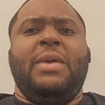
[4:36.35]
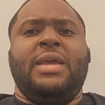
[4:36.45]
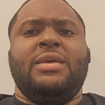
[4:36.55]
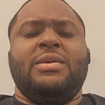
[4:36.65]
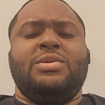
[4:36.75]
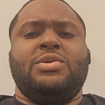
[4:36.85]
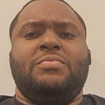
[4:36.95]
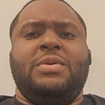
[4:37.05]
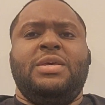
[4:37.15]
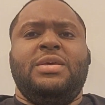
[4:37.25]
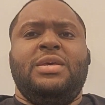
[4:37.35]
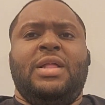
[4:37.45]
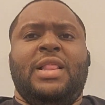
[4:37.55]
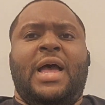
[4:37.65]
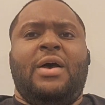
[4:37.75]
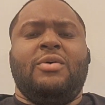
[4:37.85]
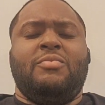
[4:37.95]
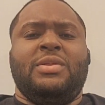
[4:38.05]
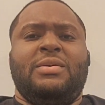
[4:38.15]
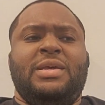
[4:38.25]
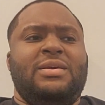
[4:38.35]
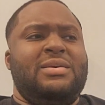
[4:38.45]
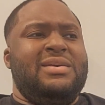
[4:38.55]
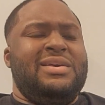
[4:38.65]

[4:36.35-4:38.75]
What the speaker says: banging should be allowed, but like